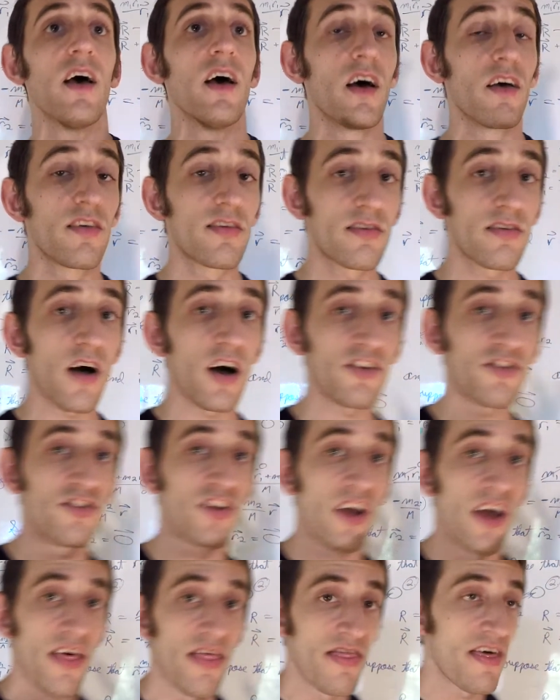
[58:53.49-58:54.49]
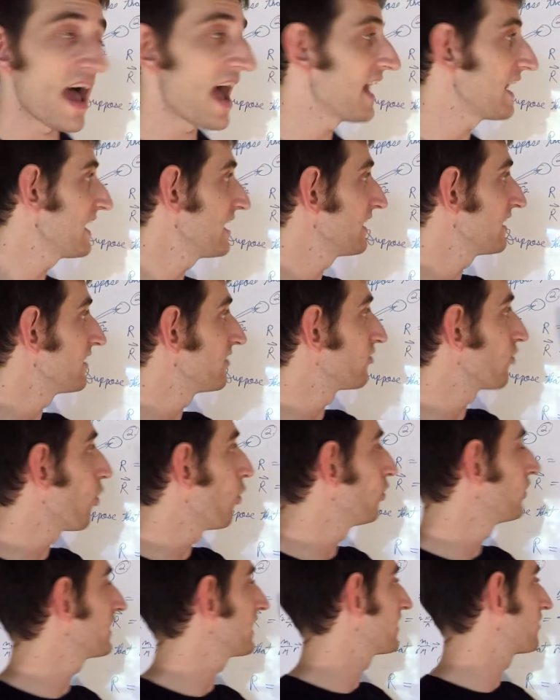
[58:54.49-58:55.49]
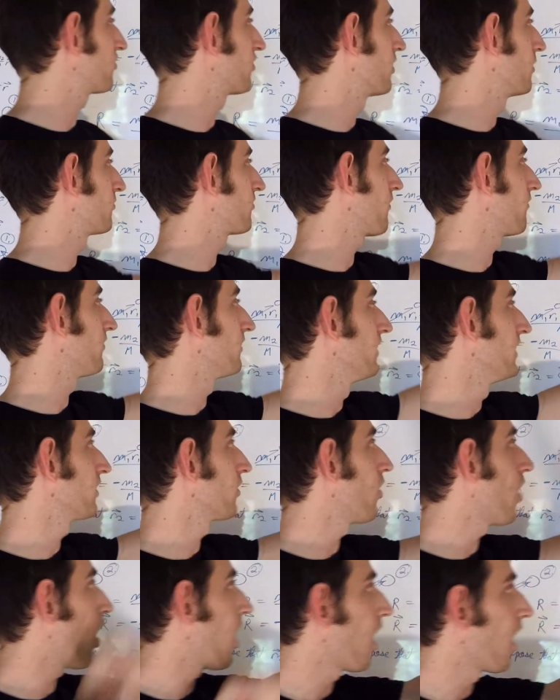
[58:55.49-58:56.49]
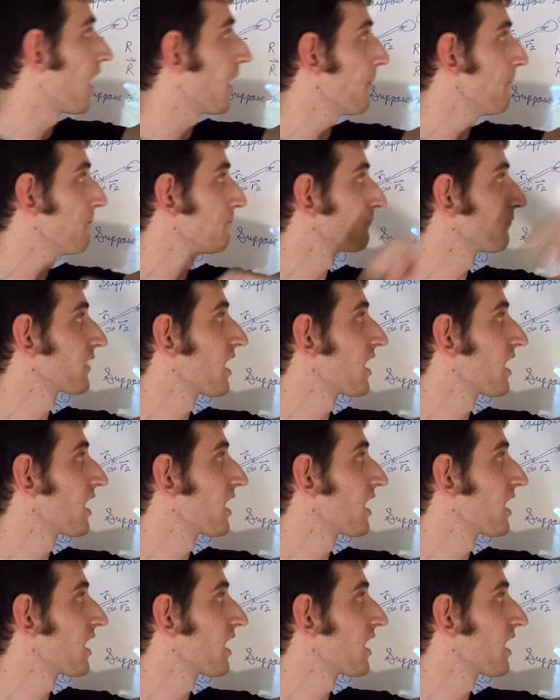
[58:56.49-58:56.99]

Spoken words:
such that it is only in terms of little r